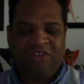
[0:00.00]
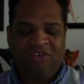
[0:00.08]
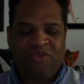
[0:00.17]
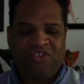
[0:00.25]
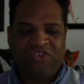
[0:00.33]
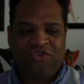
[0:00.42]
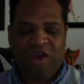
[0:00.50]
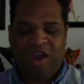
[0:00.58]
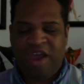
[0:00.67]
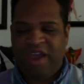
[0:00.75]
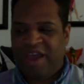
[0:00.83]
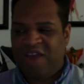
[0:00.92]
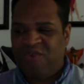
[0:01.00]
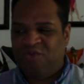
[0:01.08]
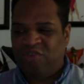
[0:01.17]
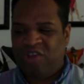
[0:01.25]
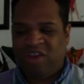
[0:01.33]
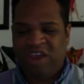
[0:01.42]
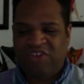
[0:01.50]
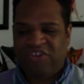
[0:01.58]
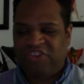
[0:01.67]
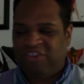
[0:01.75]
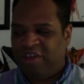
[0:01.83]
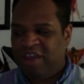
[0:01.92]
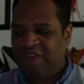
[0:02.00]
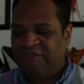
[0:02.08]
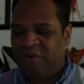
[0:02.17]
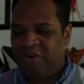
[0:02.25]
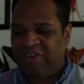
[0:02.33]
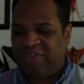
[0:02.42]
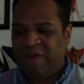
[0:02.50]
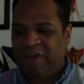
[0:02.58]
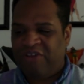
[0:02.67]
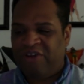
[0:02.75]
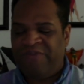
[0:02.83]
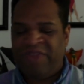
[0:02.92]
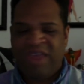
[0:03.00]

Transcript: who was crying and just looking for his mother,